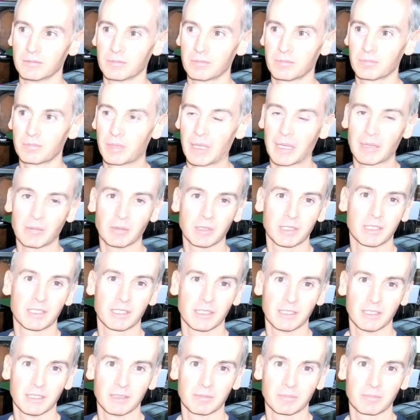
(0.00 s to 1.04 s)
be able
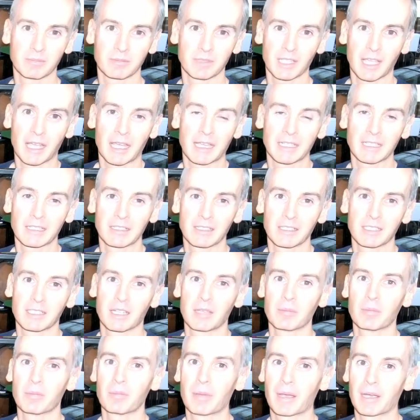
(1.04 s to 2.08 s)
to handle the
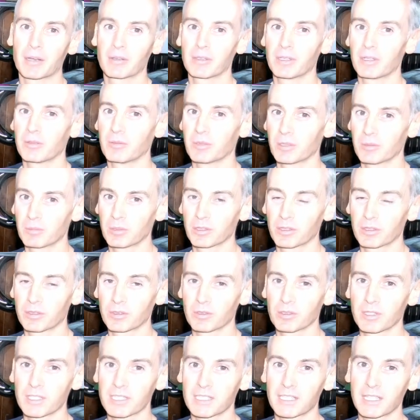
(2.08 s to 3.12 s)
type of power that I want to put
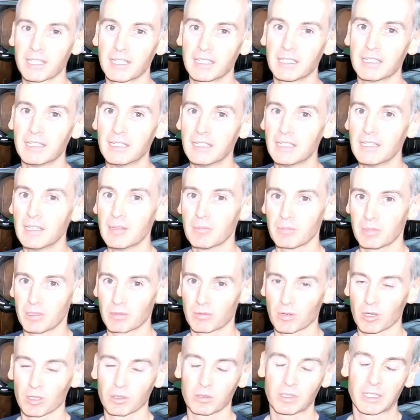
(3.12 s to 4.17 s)
through this thing, be
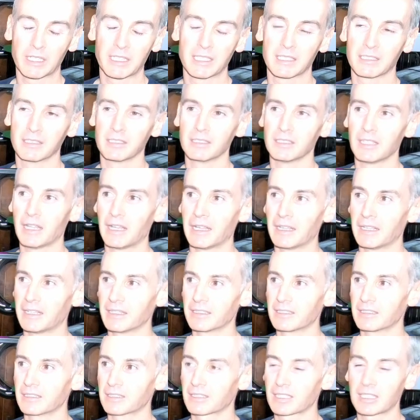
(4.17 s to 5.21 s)
road legal,
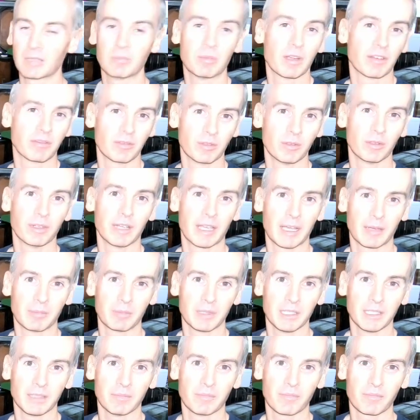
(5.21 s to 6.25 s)
and keep everyone
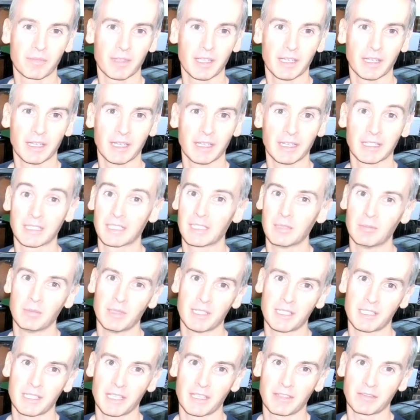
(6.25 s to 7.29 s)
happy and keep me
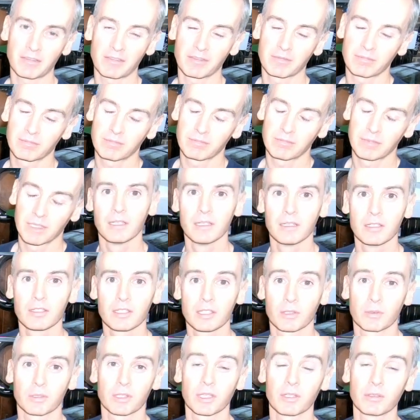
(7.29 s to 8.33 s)
safe.
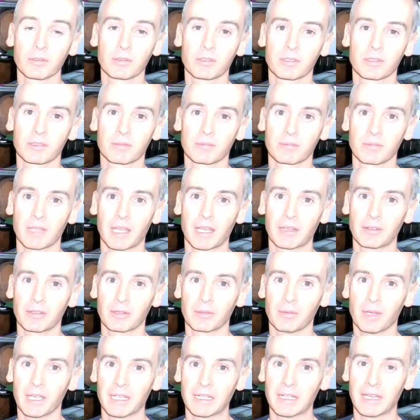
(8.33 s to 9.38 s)
So with those out of the
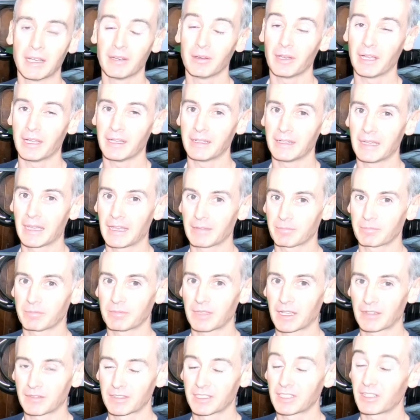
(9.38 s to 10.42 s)
way now, and
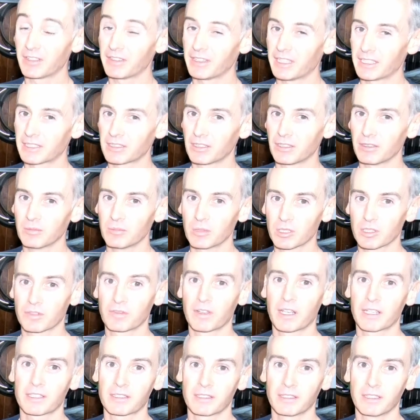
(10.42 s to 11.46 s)
having gotten that done much
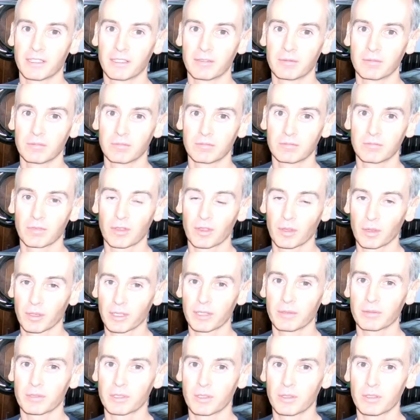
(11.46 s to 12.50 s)
faster than I thought I
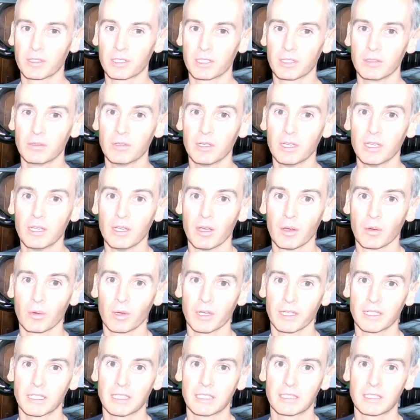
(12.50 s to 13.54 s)
was going to, what
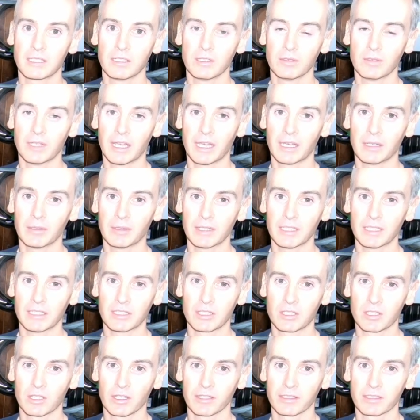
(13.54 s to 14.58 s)
I need to do now is
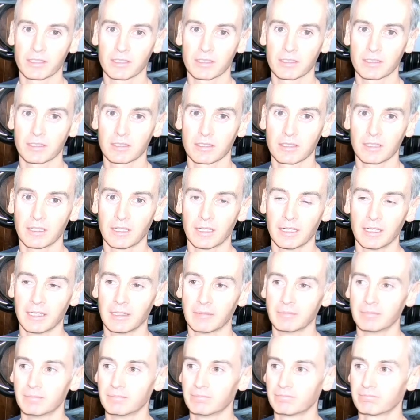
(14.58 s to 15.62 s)
just
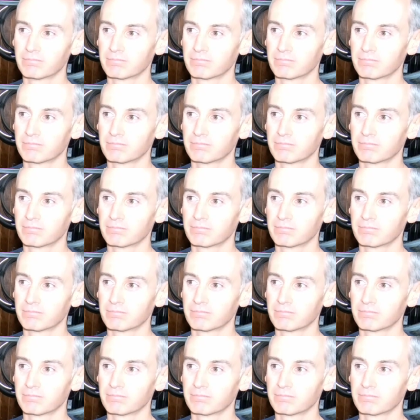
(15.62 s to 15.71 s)
find